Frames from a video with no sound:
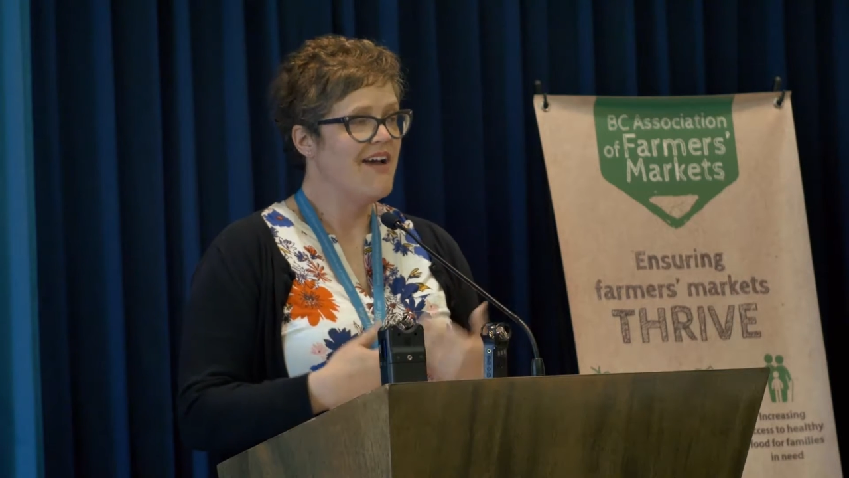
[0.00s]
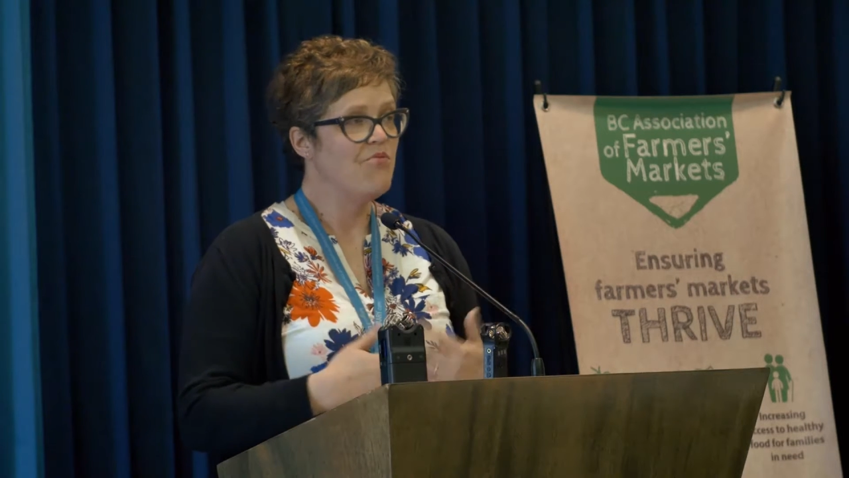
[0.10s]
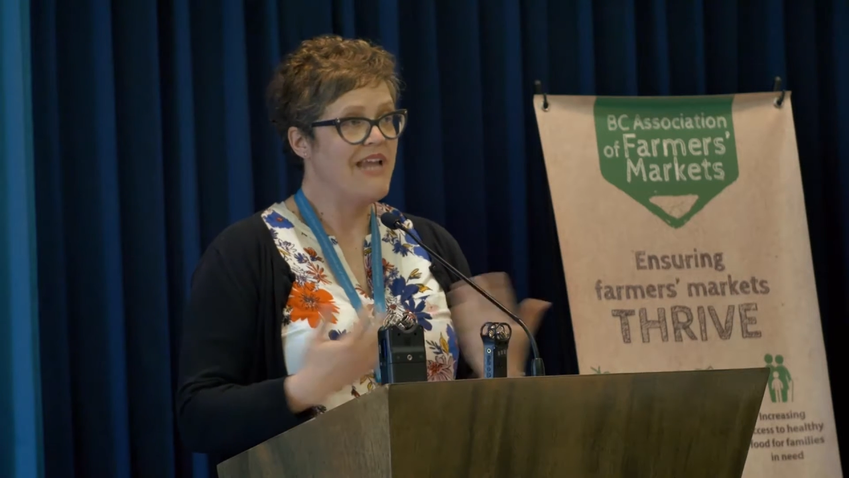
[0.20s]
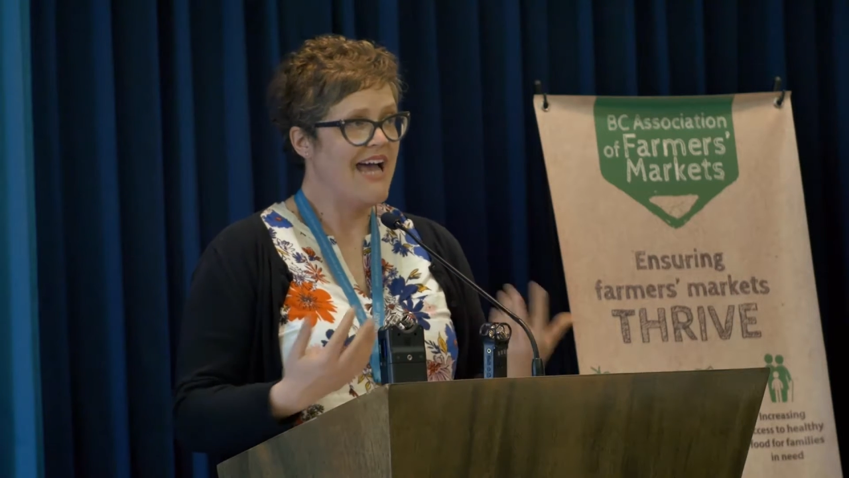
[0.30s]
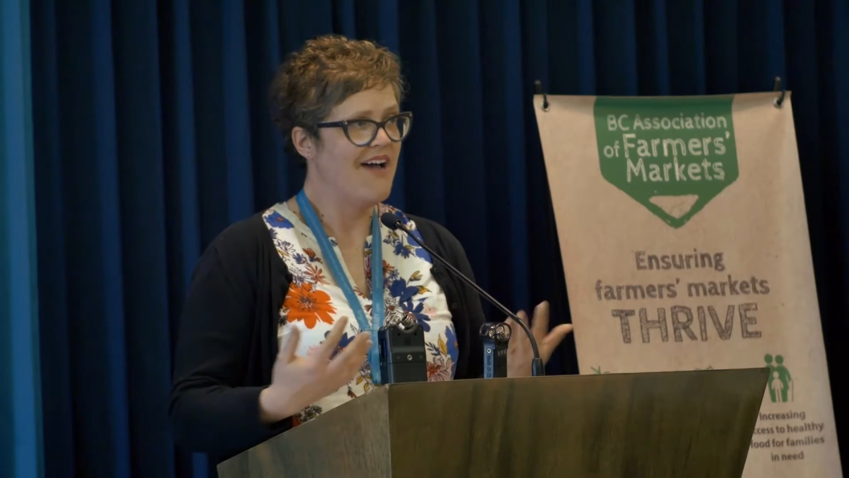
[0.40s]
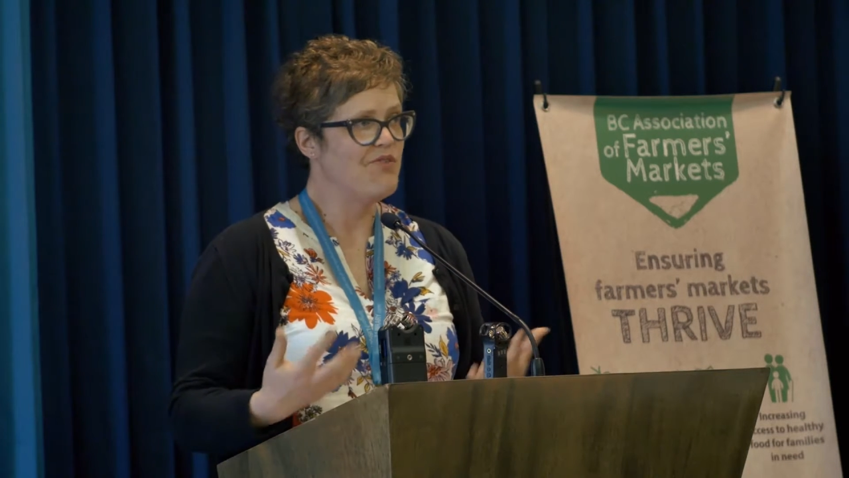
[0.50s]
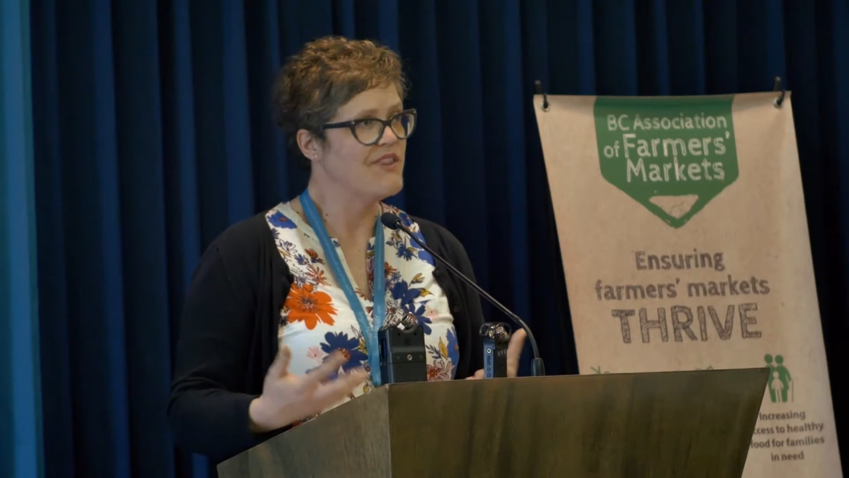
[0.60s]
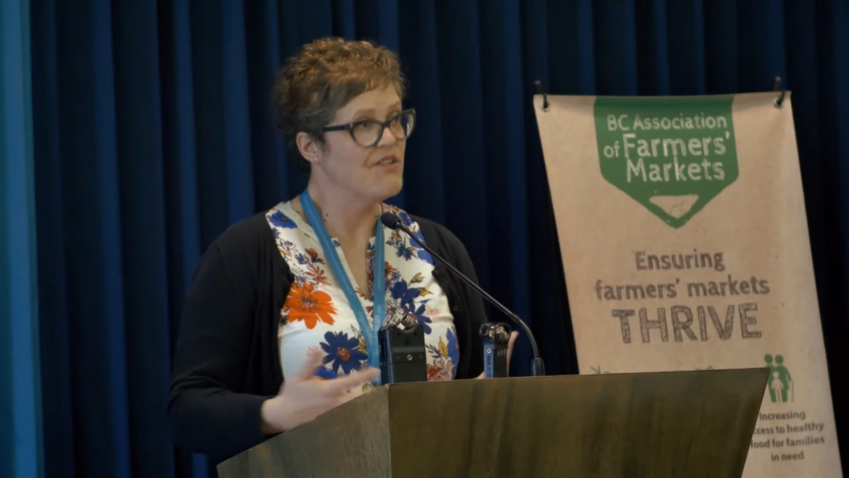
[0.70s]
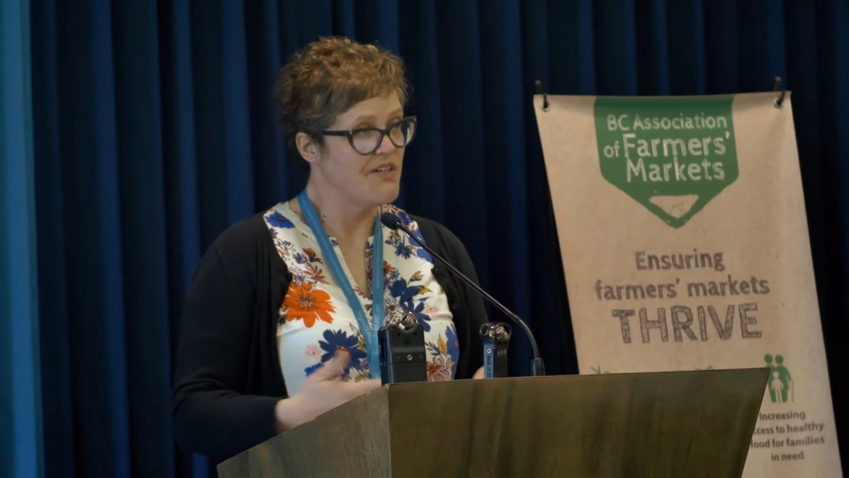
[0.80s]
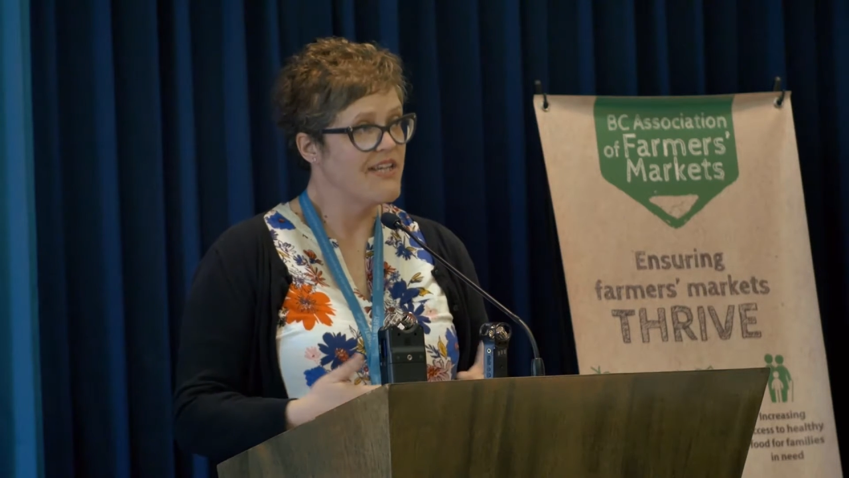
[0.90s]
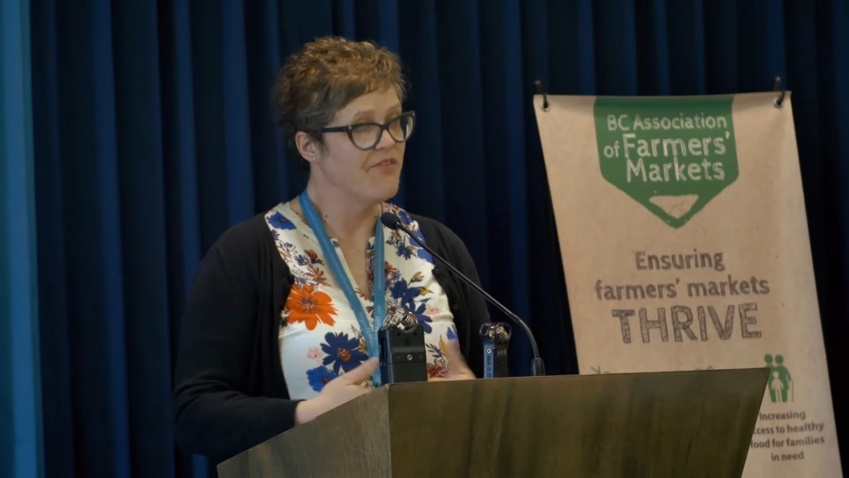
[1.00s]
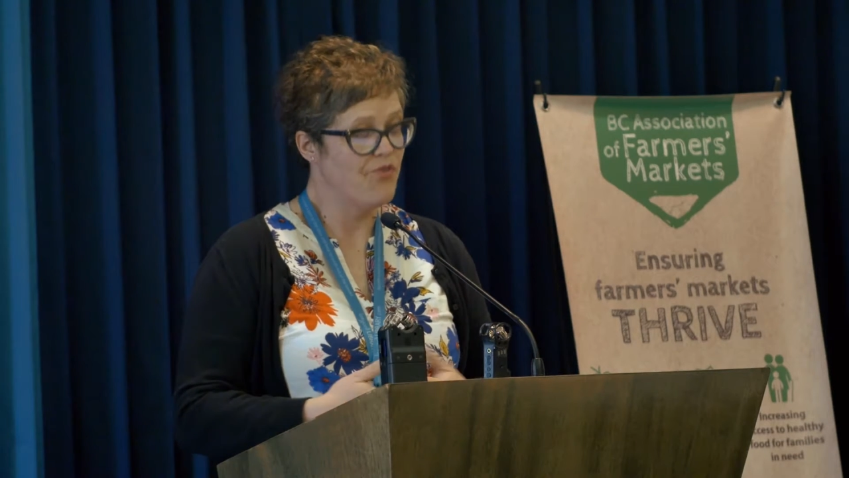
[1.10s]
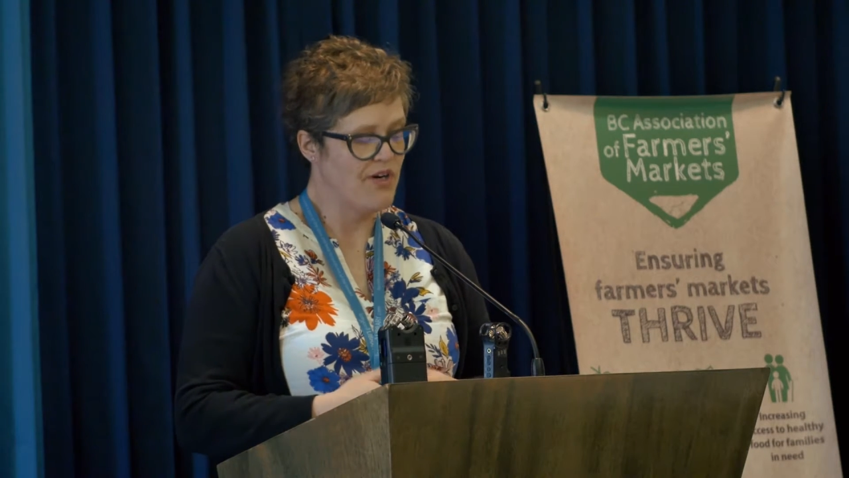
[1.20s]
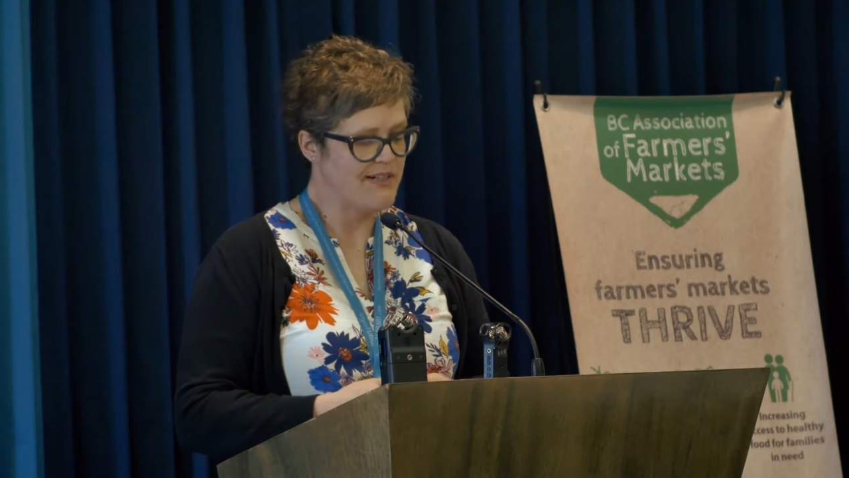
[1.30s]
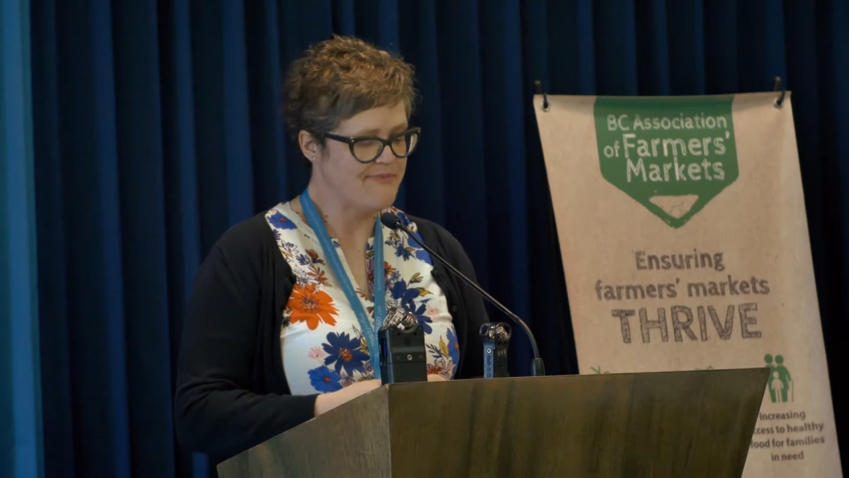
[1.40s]
we have what they're looking
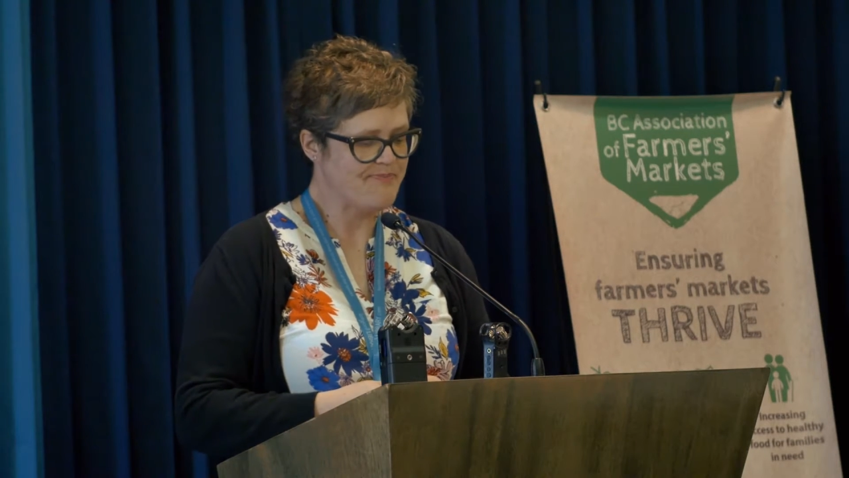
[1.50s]
for.